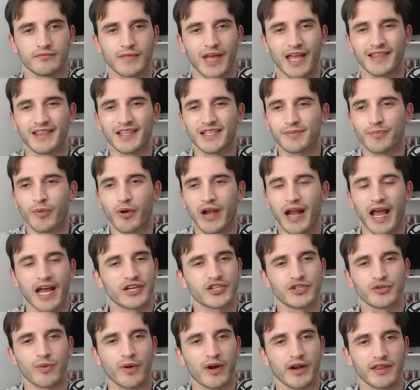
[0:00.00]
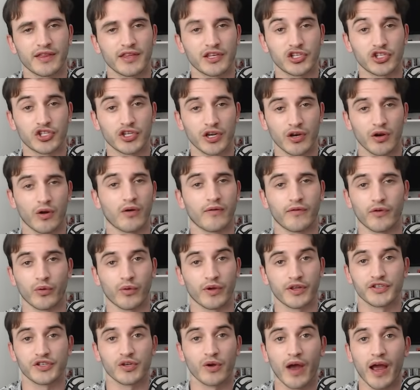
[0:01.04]
At this point, I just wanted this over
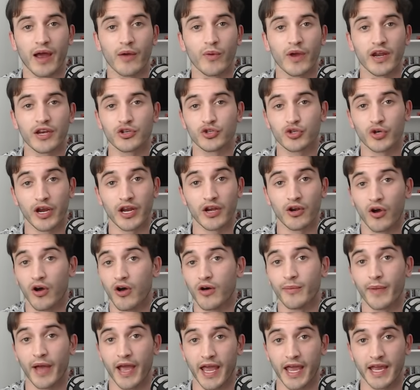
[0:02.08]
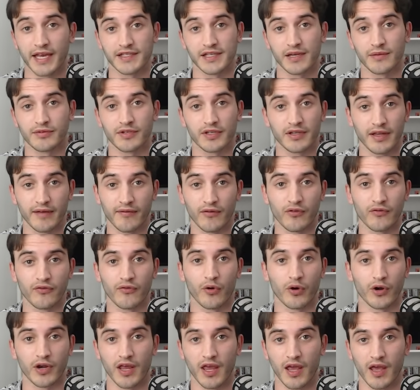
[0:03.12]
with, so I went and trained all my eggs up to level
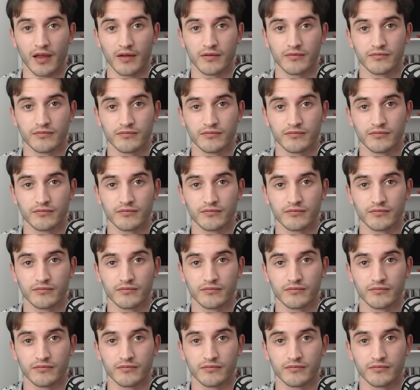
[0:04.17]
48.